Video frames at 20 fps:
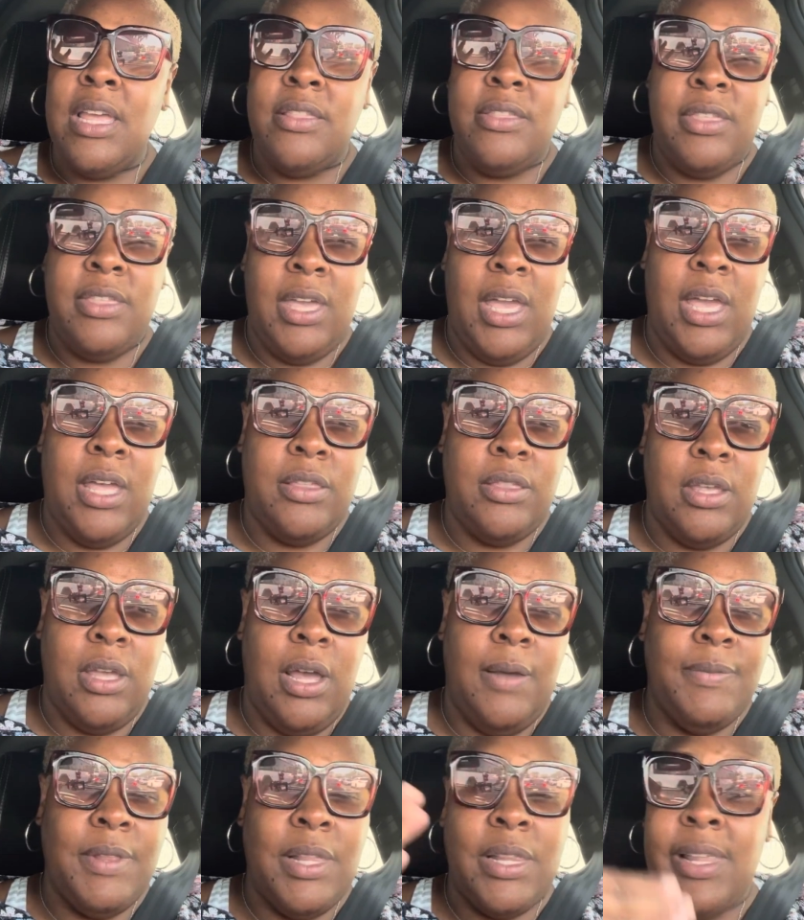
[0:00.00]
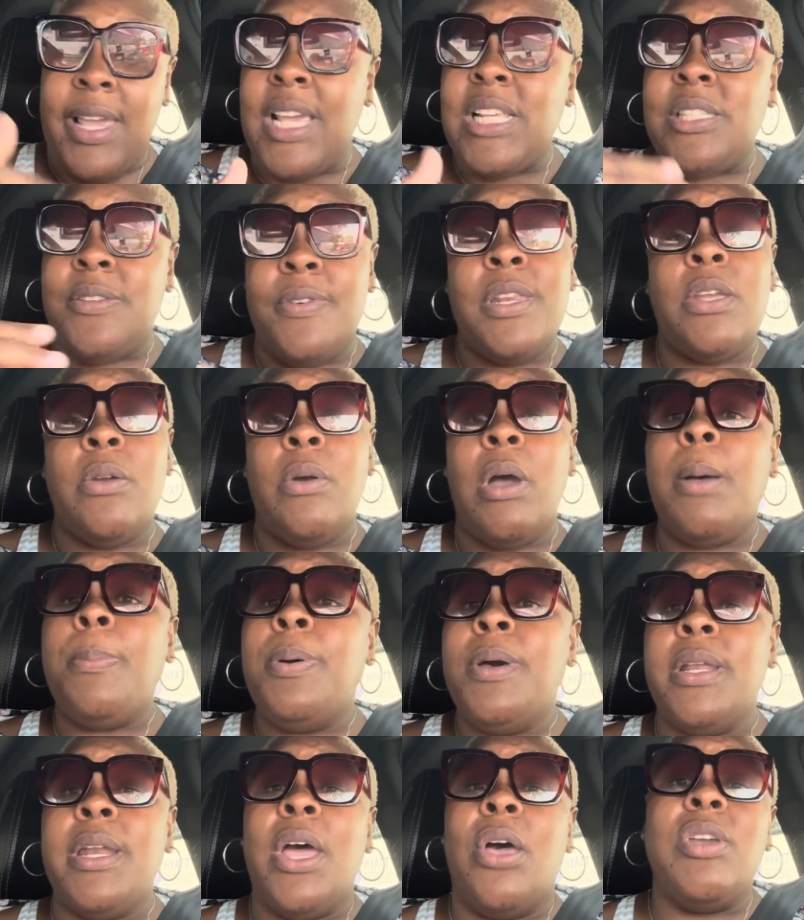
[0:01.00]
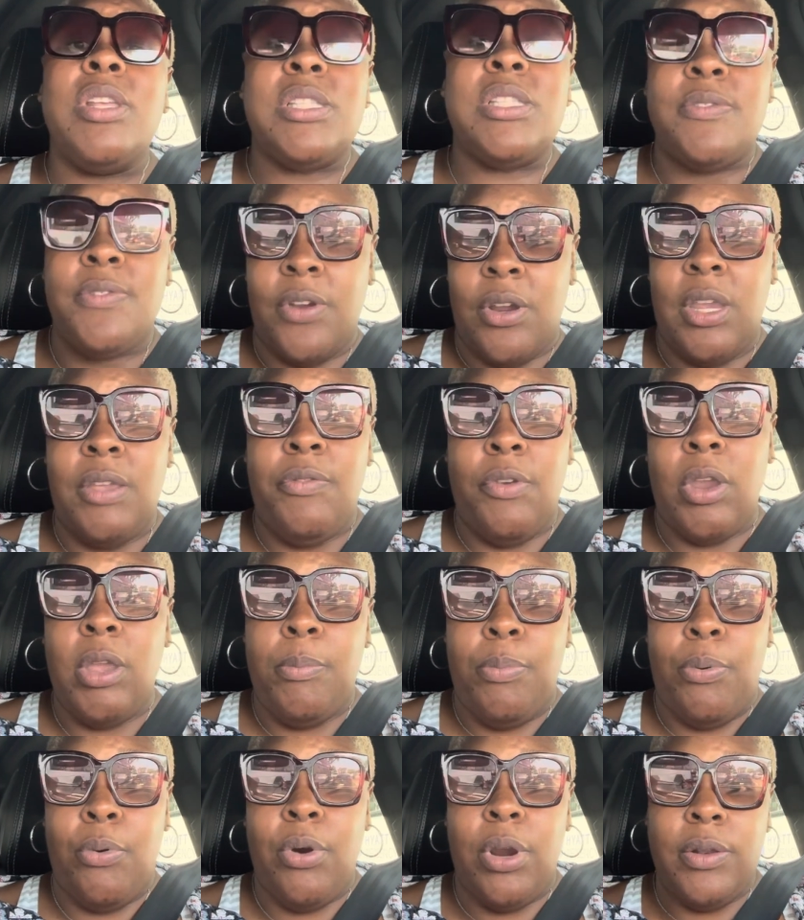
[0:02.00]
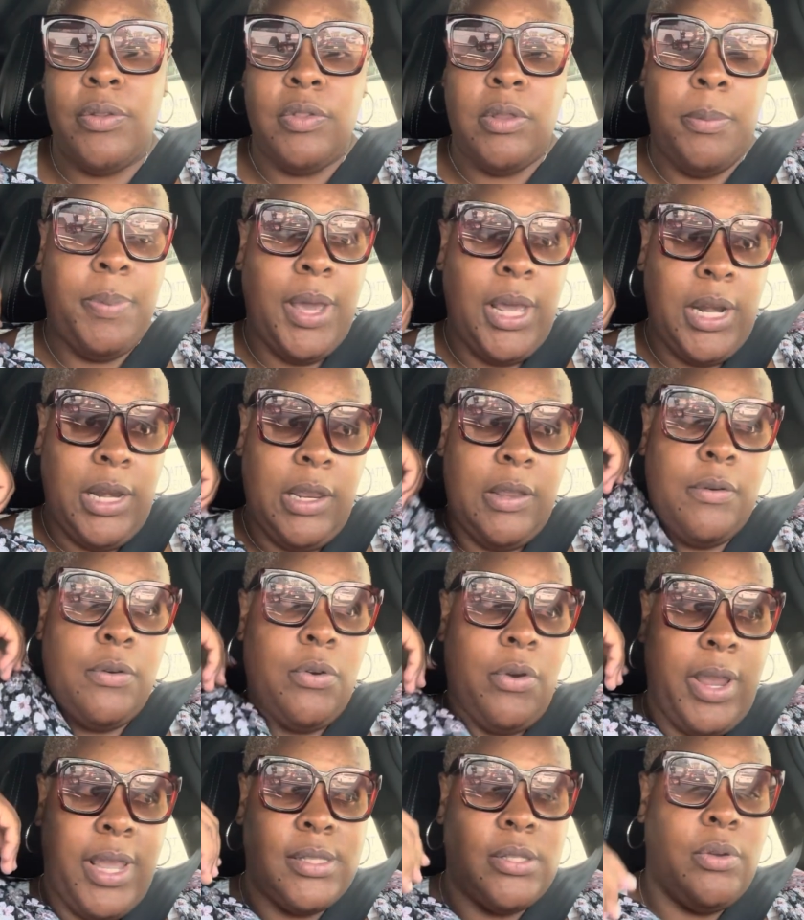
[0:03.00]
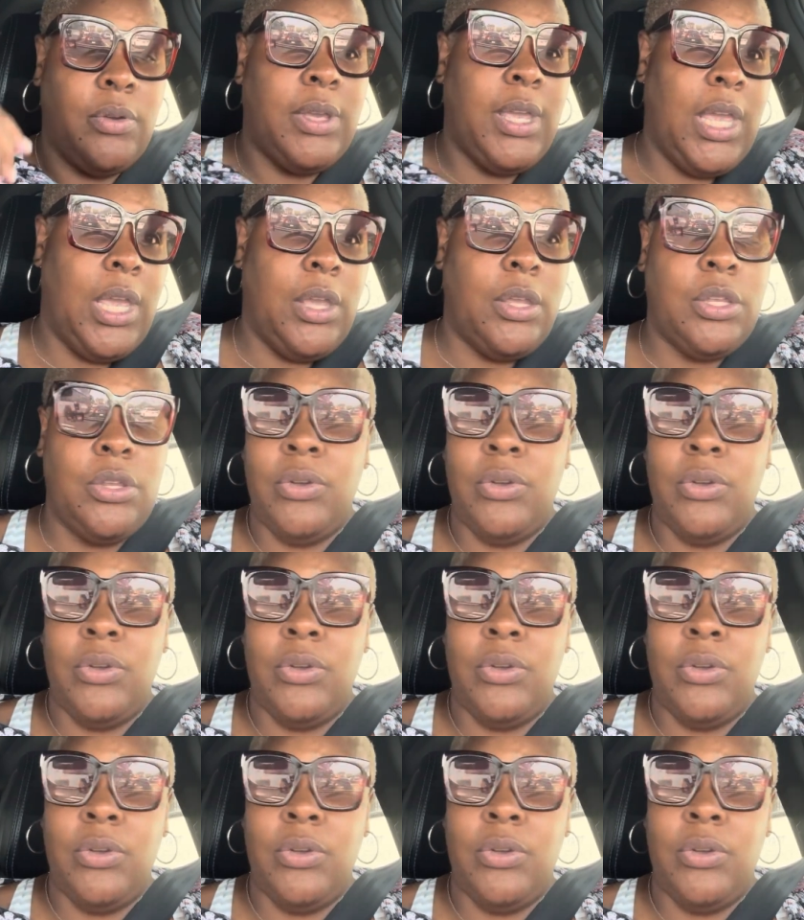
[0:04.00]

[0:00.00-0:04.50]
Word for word: that um, the last video I put out is very, very important. The body of Christ, okay?